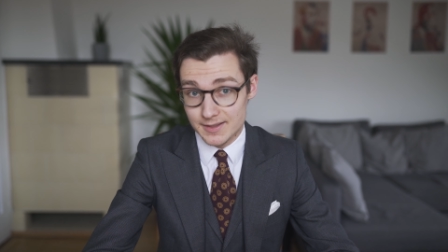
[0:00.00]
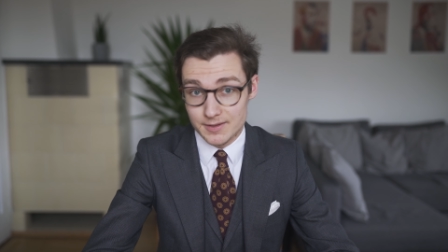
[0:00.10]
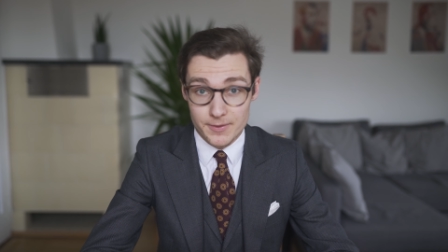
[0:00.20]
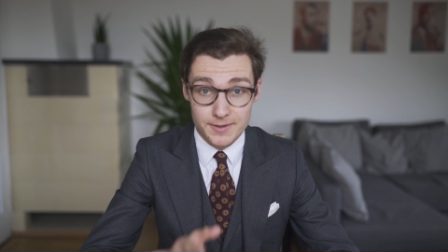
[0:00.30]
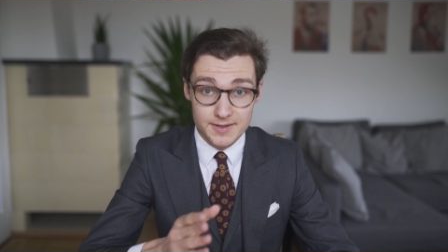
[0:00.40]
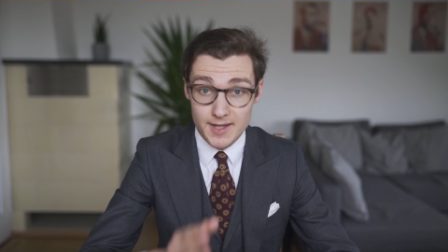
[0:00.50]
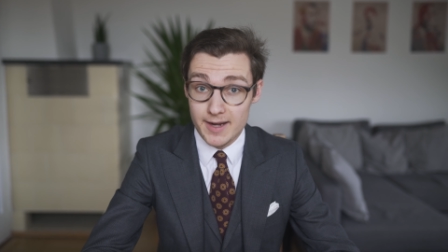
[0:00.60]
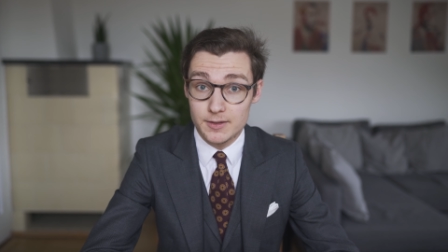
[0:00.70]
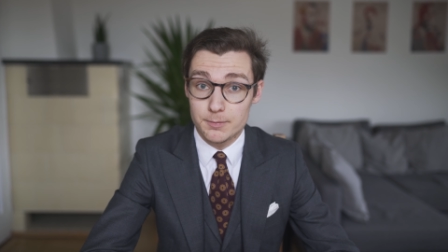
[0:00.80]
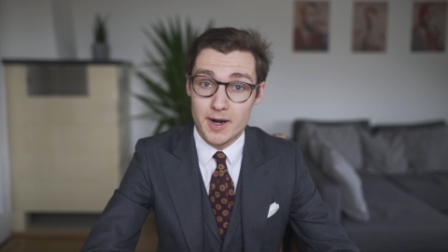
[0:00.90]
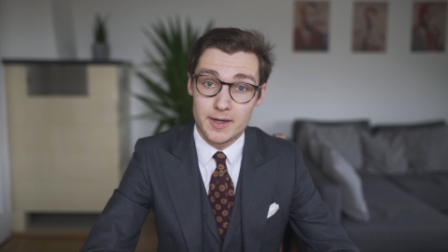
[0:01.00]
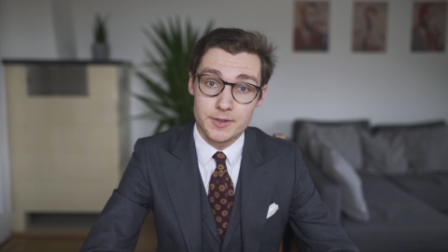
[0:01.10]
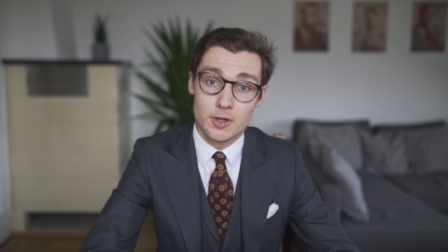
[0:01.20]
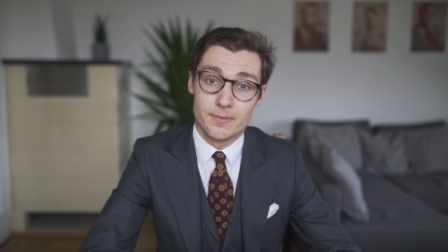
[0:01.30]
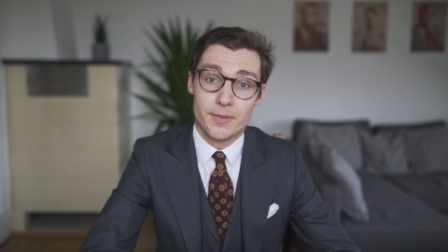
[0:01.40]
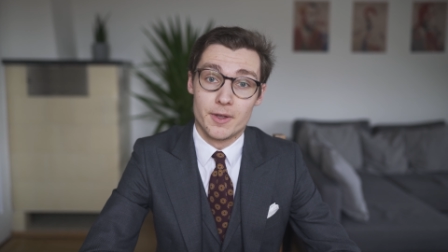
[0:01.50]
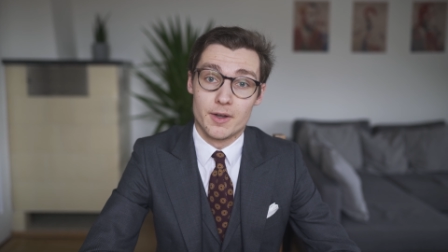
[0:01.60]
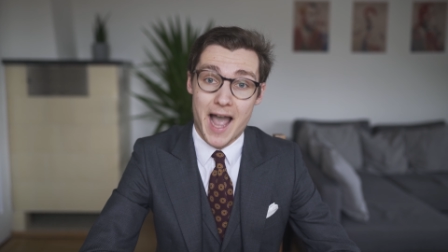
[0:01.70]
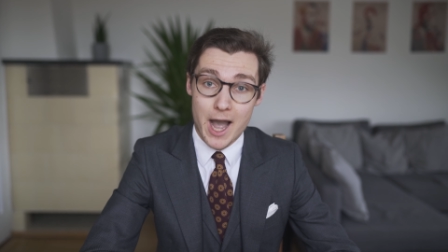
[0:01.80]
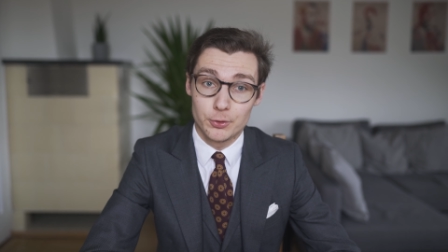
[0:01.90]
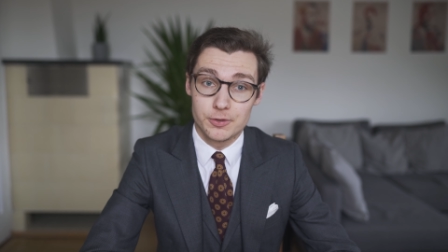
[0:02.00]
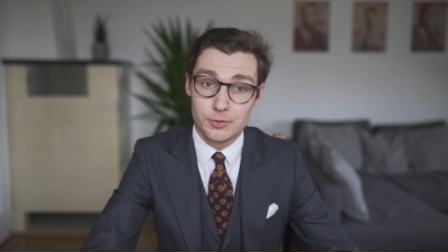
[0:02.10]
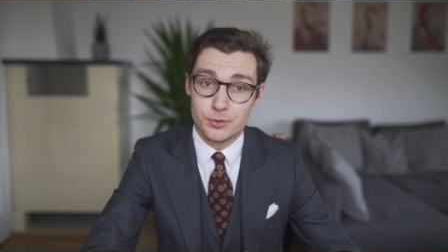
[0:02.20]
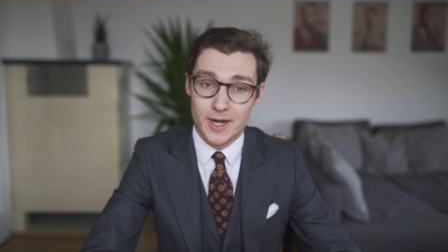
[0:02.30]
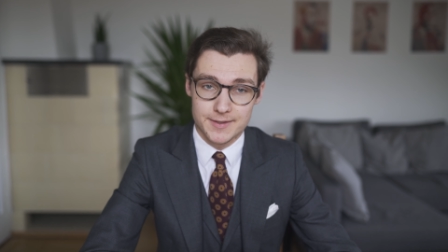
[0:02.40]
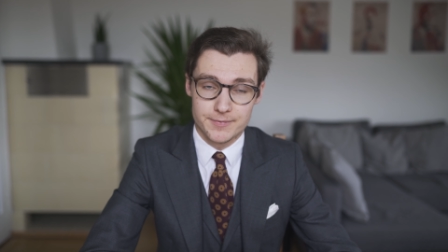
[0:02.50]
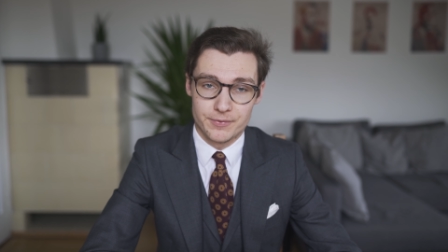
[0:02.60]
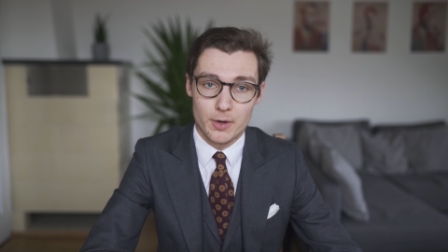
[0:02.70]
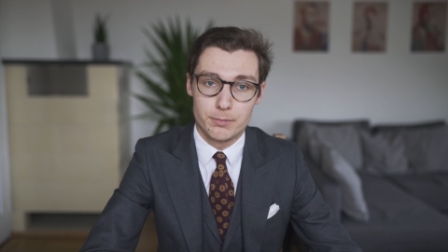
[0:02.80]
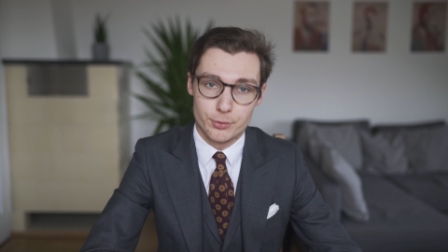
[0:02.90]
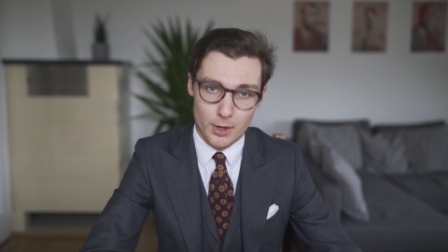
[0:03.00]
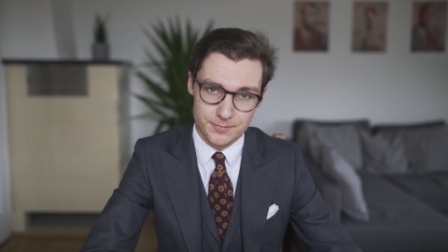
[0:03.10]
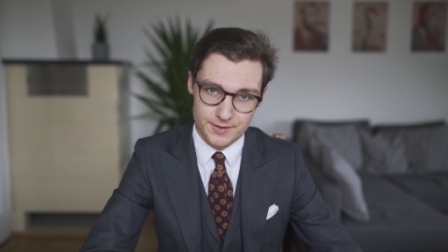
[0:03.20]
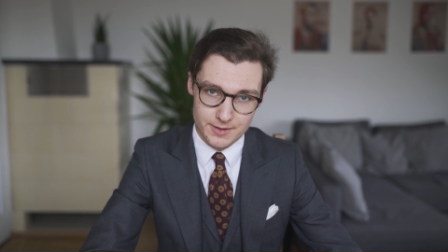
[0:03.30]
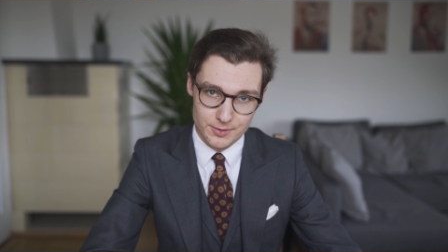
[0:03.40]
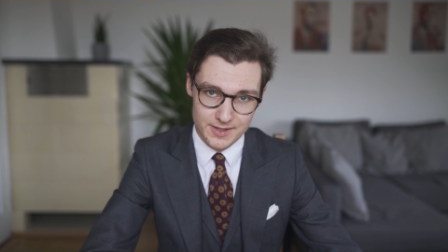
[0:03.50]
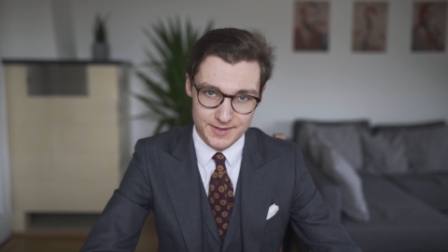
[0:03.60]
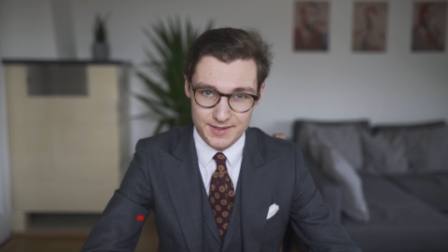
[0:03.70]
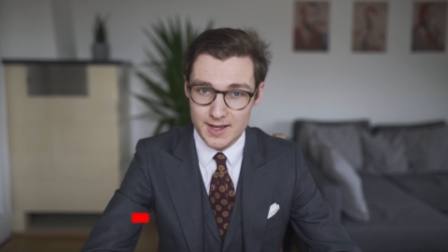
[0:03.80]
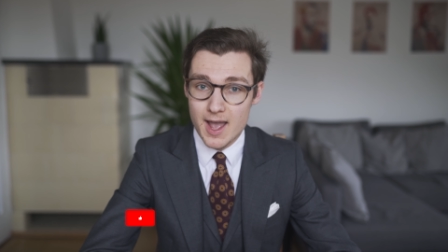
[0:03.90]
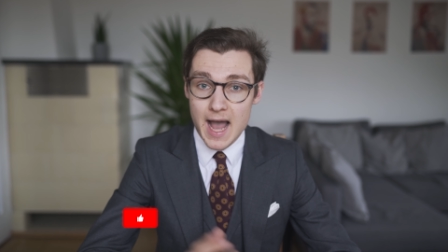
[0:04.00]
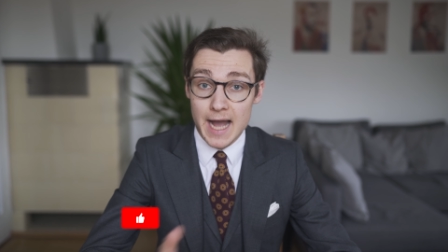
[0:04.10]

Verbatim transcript: it, the second part of the How to Dress for Prom series.